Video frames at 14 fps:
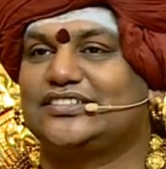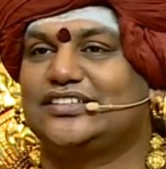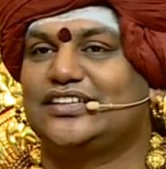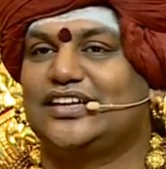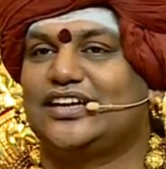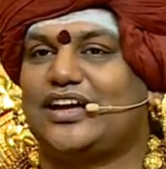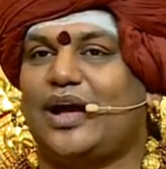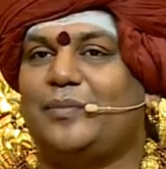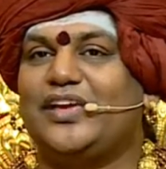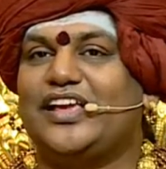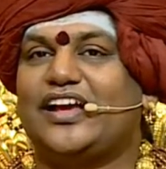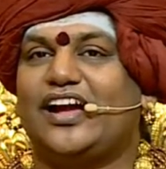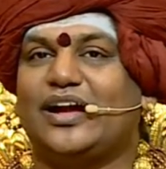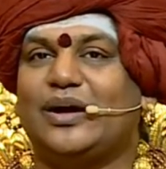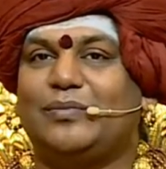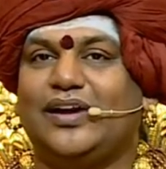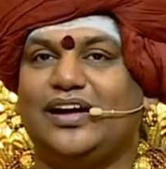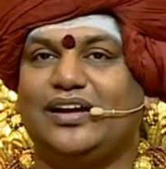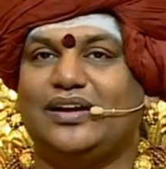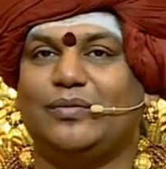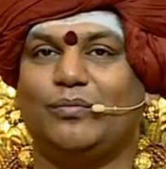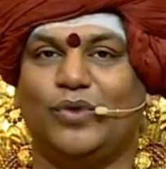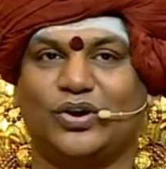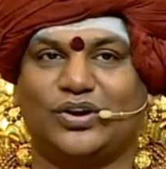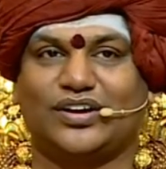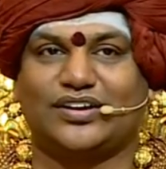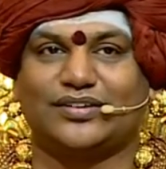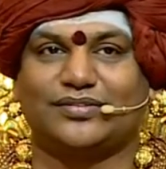Kamika Agama
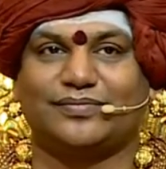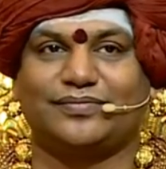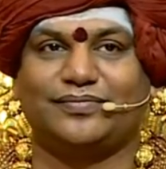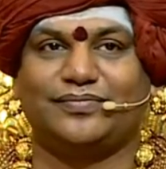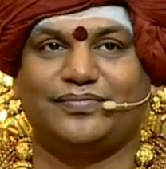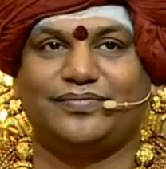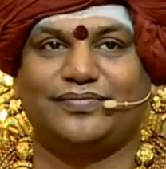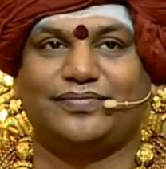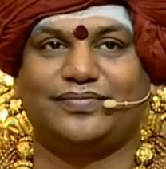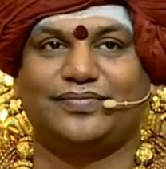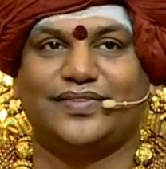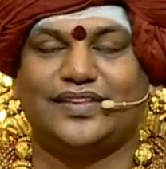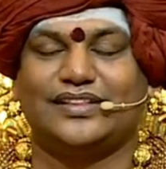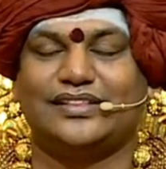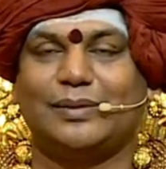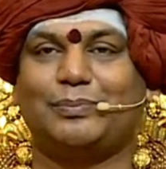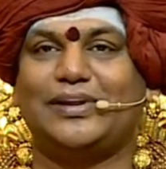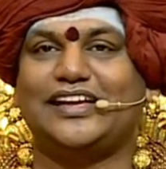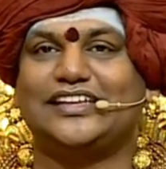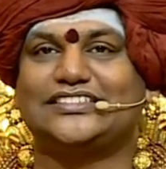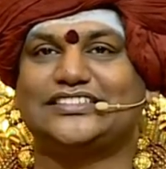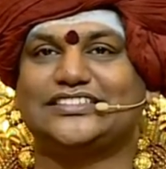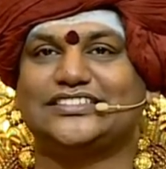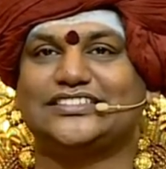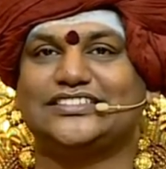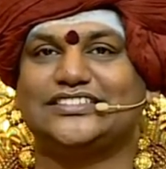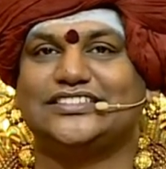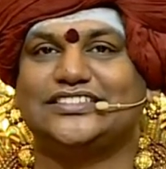book. The place,
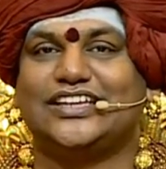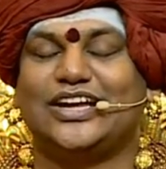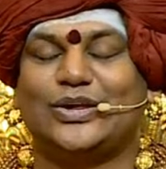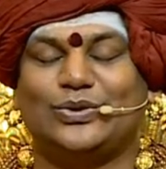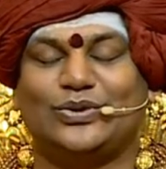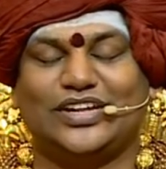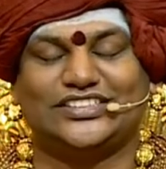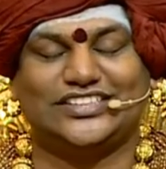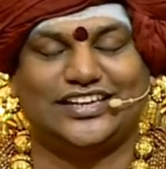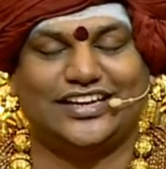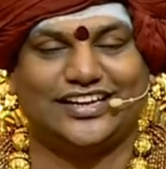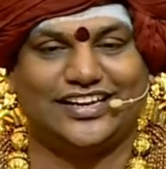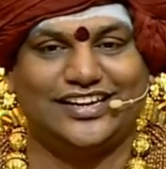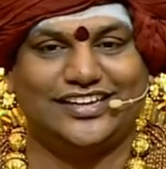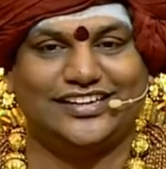Arunachala Hill.